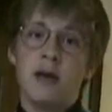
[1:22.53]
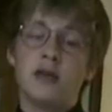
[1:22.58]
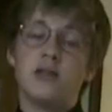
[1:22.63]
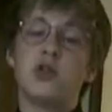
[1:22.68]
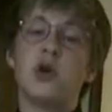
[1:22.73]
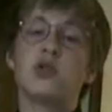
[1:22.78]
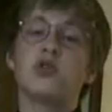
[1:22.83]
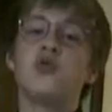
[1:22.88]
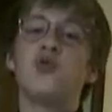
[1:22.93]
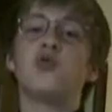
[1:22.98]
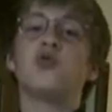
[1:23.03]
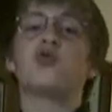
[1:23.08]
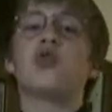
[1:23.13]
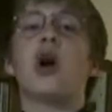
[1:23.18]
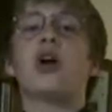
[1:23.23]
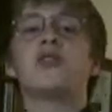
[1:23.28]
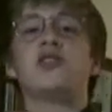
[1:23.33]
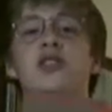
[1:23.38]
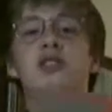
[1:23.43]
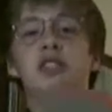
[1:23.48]
Those
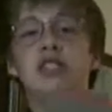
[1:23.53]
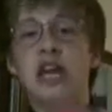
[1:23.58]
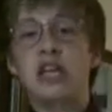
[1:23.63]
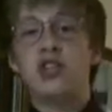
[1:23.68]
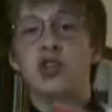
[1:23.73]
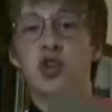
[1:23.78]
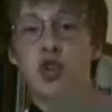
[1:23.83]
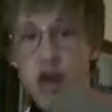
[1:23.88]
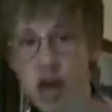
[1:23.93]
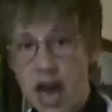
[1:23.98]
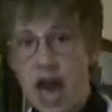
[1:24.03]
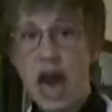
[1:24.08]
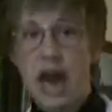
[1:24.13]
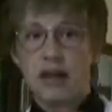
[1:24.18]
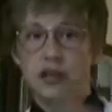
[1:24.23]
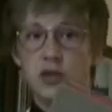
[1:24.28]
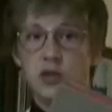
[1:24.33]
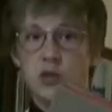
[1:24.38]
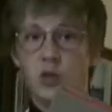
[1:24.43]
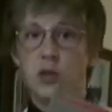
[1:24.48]
neutrons then
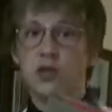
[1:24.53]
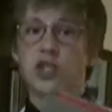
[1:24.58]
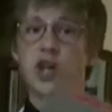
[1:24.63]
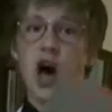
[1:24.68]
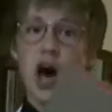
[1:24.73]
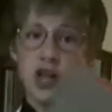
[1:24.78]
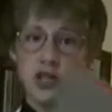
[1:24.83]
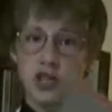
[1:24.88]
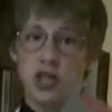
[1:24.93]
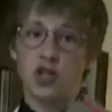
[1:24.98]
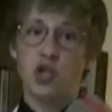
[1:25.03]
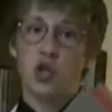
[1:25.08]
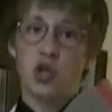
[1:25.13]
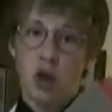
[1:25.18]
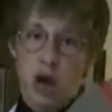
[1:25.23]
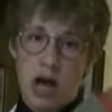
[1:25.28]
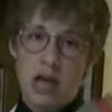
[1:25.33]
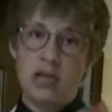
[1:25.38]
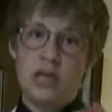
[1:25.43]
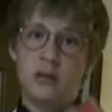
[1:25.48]
react with other
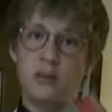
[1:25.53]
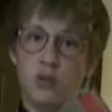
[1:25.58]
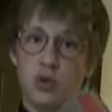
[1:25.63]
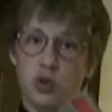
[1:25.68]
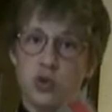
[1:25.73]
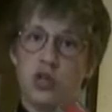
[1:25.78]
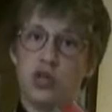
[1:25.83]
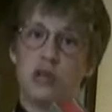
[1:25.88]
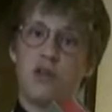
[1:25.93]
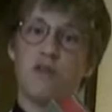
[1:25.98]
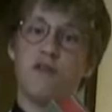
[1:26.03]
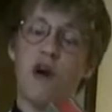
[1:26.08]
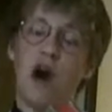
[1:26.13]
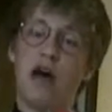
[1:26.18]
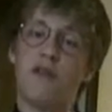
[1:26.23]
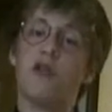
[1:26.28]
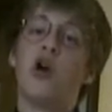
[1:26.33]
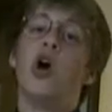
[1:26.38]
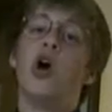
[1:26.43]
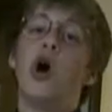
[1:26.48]

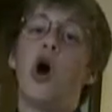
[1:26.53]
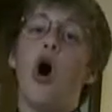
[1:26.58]
uranium-235